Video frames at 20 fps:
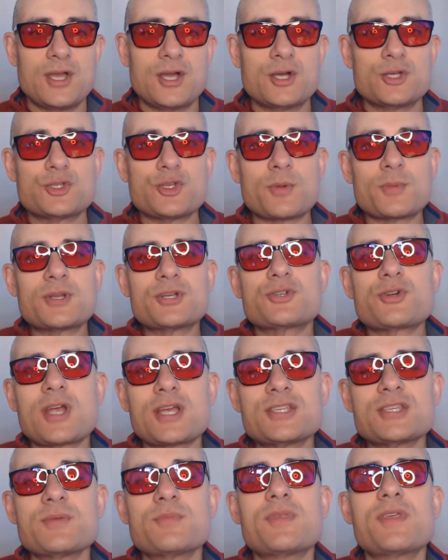So I'm going to try
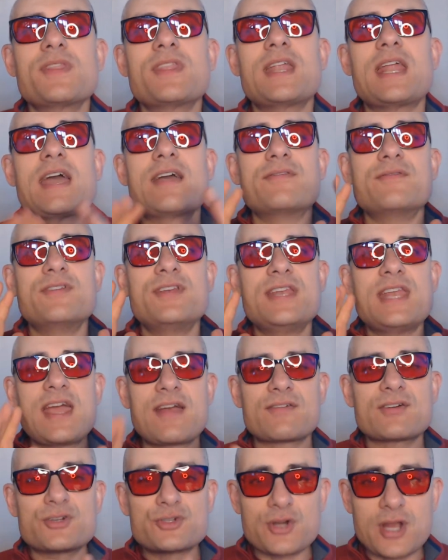something that I have
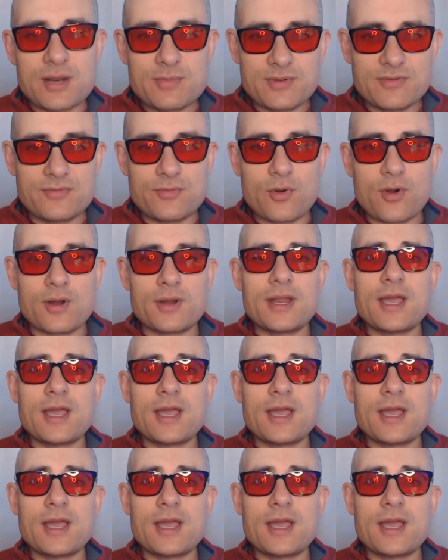never tried before.